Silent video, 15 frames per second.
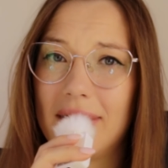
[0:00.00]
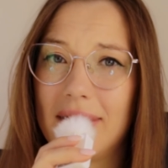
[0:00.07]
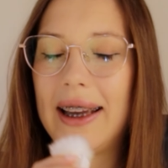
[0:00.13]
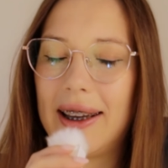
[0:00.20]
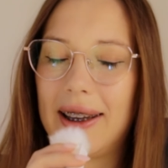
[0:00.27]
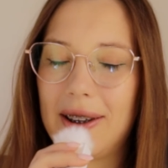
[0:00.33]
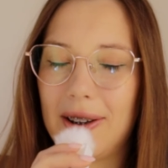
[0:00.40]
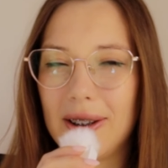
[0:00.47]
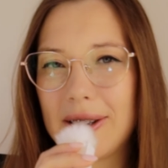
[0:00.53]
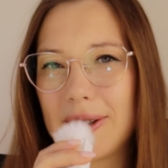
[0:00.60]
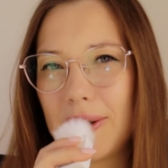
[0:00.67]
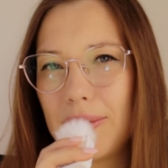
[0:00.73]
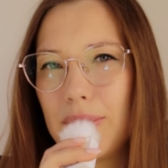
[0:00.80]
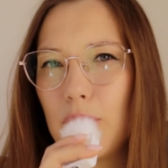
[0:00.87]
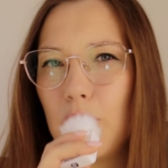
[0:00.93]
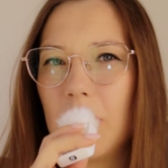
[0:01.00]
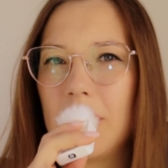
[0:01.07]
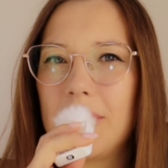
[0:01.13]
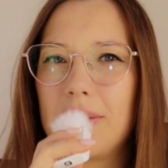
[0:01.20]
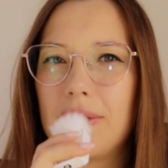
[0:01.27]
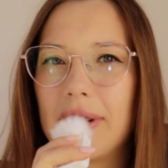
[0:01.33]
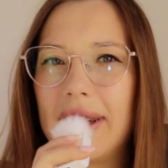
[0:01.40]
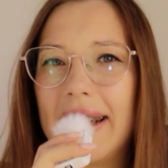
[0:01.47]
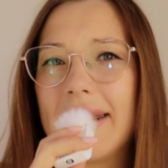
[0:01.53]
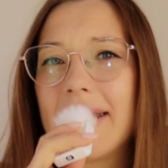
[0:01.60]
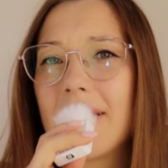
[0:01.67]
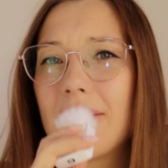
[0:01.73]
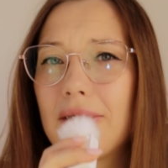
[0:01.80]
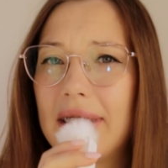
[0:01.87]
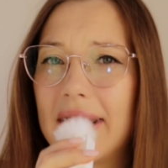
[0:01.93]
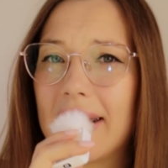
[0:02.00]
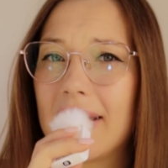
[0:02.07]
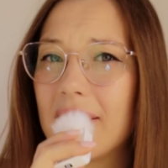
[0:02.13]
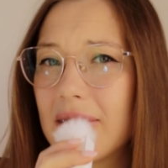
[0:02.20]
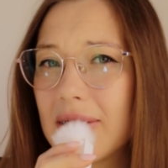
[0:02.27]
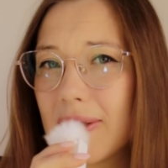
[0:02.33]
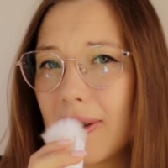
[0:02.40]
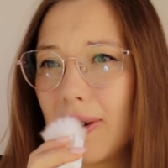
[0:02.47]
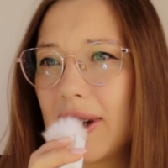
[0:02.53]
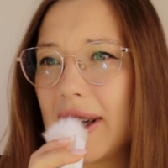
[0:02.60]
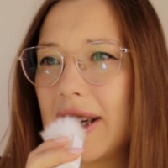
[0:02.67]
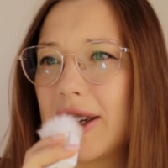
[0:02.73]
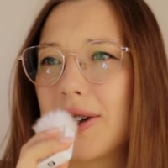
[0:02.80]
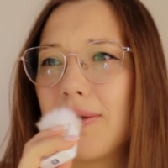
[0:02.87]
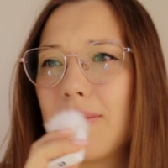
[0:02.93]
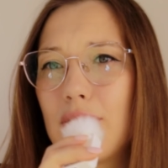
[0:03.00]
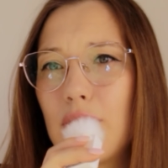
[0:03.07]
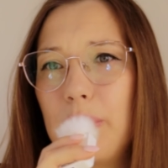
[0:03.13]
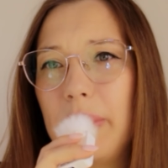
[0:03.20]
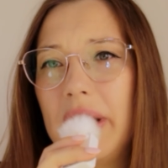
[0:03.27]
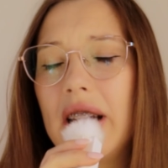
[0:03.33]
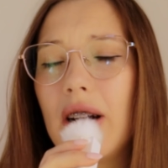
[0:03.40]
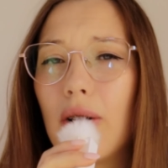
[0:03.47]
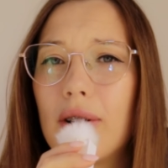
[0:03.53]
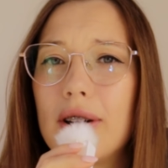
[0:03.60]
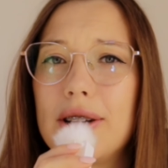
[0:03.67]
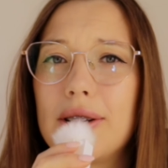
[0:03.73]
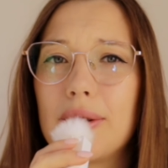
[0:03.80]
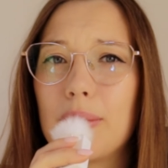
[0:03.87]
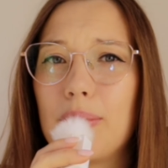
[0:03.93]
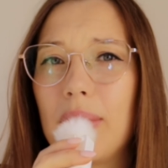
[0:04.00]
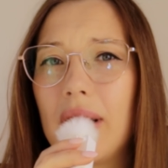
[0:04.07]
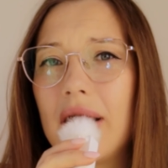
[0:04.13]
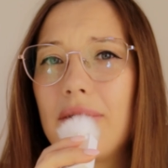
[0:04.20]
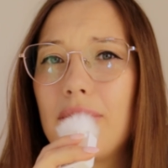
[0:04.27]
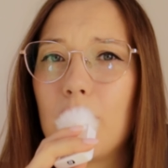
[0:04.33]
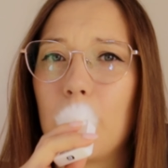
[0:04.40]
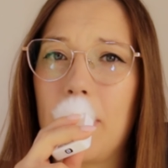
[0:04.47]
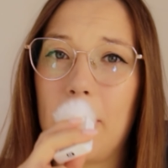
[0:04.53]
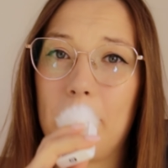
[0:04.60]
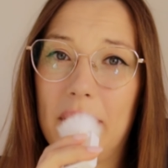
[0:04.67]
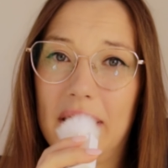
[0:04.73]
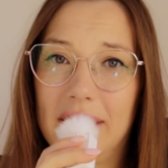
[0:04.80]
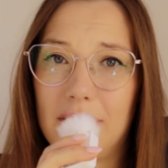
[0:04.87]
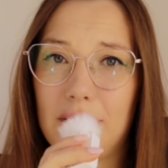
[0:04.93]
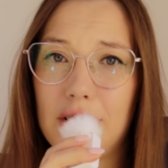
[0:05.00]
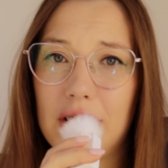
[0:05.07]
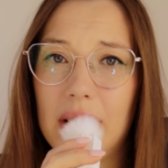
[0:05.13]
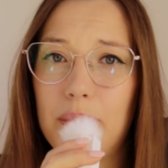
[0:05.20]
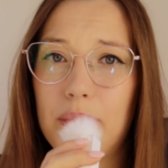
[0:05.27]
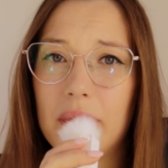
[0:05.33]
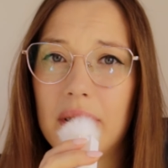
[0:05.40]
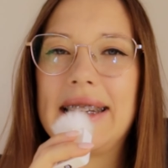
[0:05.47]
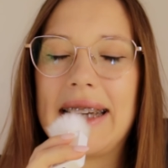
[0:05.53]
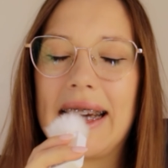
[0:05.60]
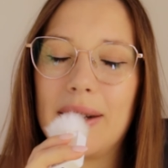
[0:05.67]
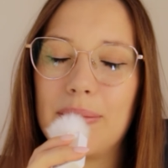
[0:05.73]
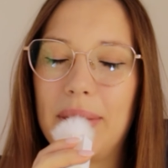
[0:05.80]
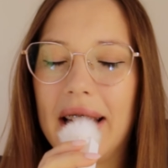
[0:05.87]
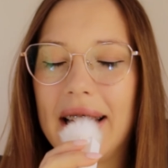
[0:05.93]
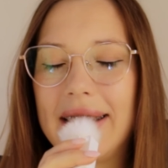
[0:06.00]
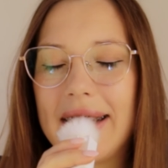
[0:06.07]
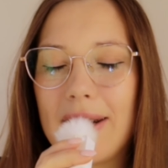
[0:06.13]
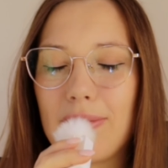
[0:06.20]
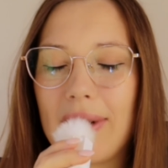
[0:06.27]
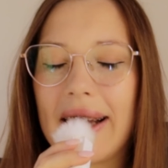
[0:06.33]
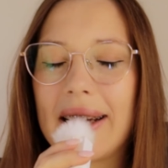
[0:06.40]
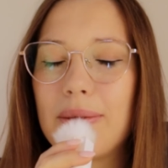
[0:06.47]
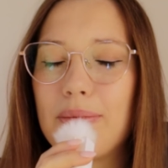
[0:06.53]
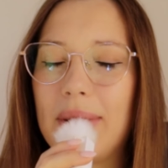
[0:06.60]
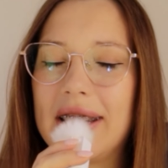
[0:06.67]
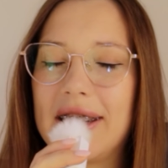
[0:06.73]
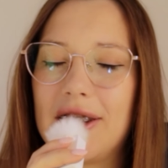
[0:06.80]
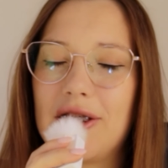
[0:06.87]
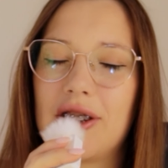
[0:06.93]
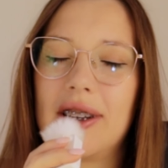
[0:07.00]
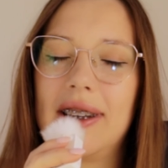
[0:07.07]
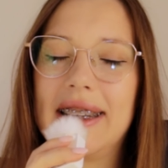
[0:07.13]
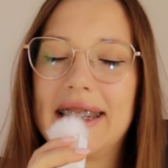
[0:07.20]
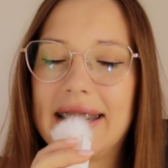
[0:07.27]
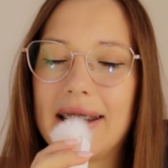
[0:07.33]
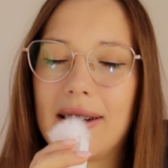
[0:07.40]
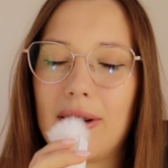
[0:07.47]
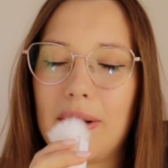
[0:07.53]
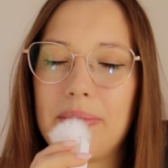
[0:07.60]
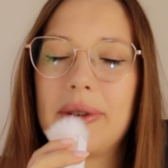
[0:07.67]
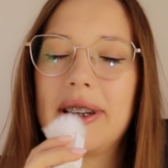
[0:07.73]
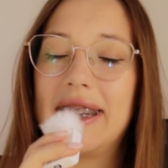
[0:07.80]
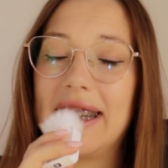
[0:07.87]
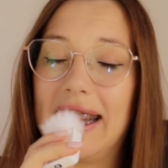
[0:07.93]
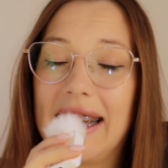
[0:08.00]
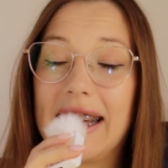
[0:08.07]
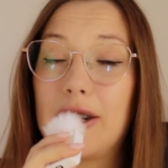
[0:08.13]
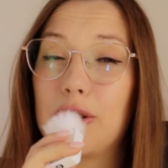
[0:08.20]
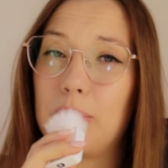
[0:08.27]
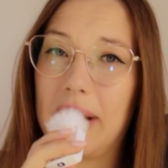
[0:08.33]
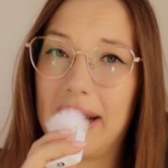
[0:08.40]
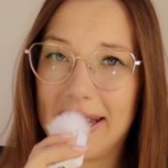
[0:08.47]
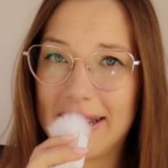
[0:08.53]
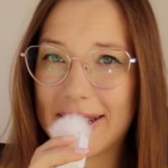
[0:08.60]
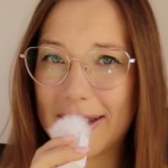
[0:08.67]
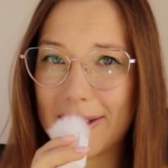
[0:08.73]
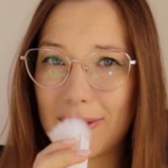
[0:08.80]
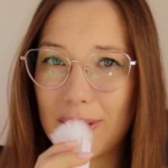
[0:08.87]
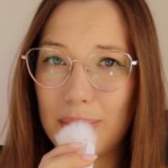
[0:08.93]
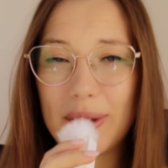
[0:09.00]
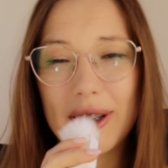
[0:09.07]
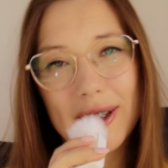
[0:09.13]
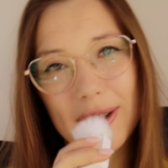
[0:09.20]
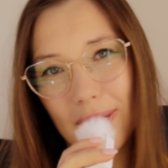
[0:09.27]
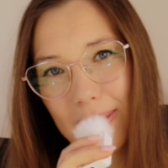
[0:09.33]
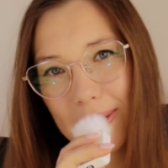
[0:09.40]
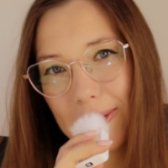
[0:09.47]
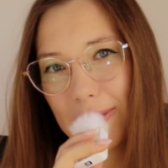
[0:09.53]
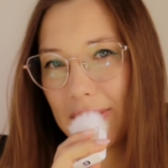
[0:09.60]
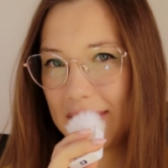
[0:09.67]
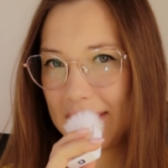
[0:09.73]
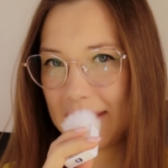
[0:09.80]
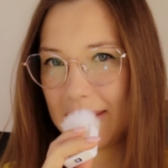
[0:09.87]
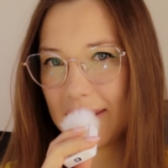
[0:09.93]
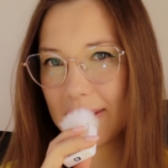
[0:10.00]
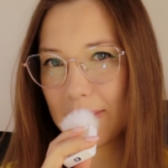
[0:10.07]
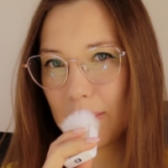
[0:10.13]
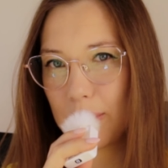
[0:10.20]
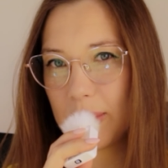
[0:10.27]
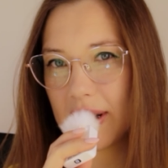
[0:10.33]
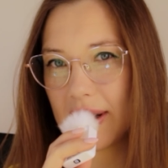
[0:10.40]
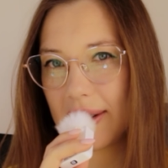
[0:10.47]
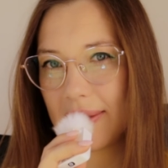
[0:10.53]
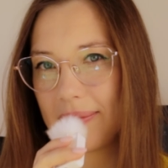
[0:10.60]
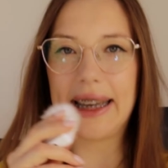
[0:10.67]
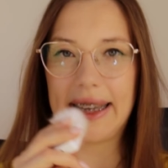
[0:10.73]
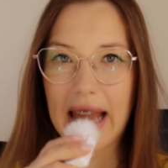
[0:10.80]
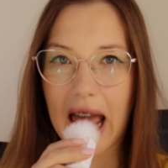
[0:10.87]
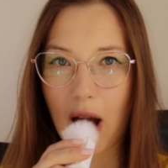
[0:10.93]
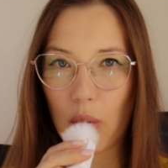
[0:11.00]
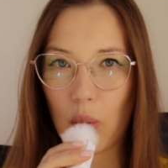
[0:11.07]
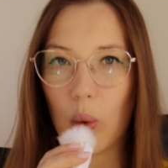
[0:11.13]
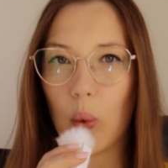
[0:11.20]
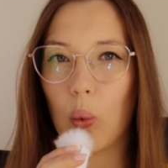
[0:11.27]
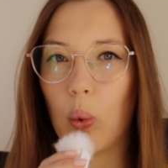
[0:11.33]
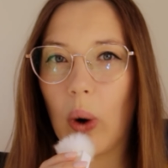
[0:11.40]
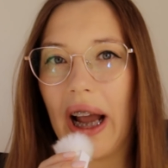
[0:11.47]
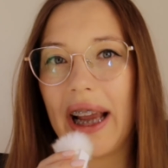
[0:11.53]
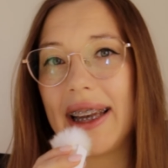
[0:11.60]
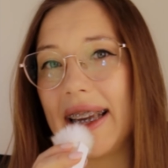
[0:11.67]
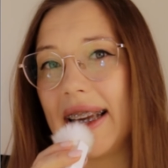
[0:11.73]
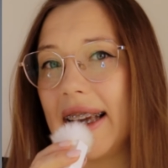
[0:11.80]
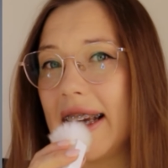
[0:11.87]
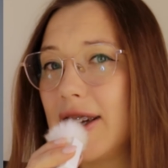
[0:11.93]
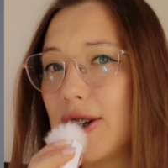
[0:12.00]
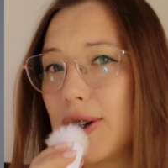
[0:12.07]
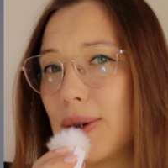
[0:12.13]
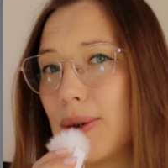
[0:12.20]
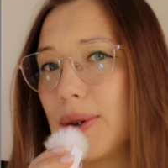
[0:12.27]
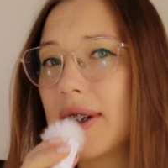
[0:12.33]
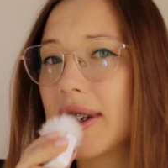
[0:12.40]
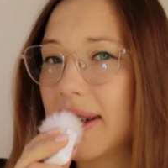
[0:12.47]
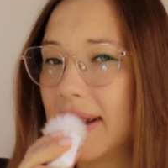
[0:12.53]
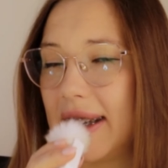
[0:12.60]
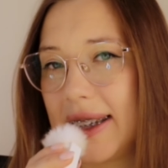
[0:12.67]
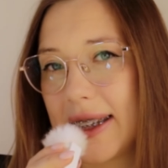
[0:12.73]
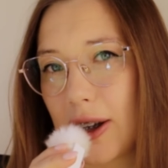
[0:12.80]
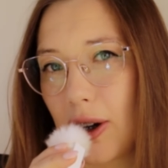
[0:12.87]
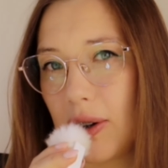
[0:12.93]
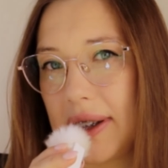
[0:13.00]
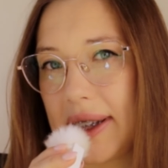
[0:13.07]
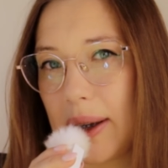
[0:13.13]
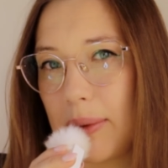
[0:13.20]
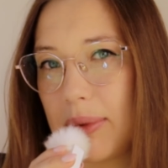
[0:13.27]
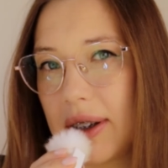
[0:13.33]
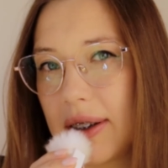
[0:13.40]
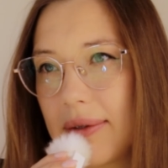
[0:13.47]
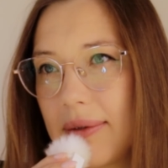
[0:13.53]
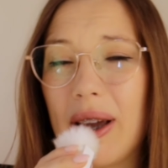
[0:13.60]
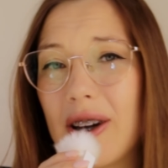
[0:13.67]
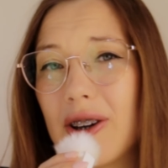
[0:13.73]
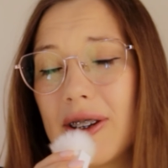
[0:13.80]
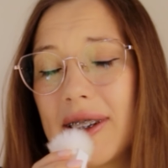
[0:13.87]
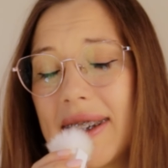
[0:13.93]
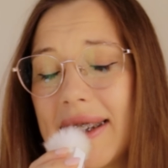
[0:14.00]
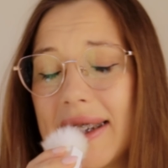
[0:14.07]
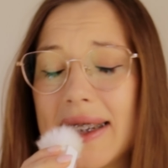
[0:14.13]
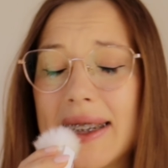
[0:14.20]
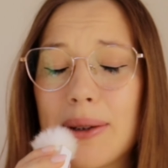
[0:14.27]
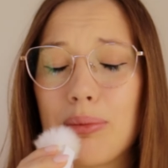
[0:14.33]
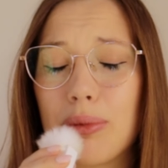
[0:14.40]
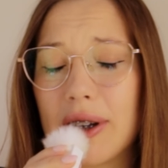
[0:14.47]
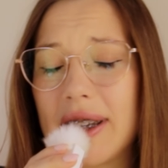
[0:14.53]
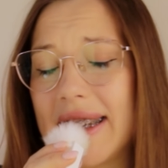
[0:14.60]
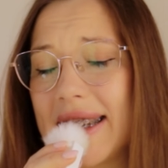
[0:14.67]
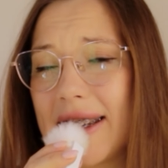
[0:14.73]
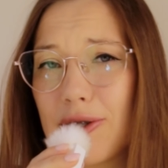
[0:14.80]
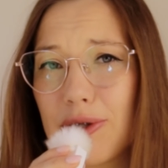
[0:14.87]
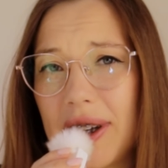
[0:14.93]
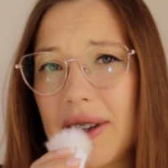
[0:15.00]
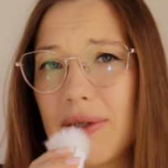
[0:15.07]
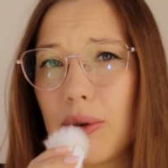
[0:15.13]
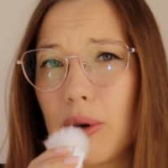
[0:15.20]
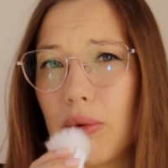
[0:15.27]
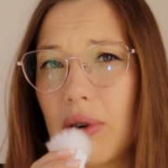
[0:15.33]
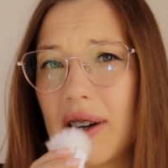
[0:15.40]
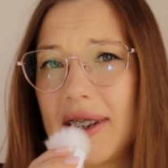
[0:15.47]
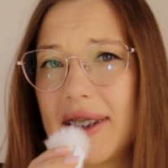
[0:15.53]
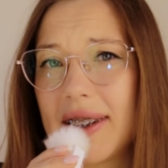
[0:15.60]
And also if you want to get career consultation from me or to apply for my mentorship, send me a direct message on Instagram. The link to my Instagram is also in the description. Now, why did I choose this concept? Because it is pretty straightforward.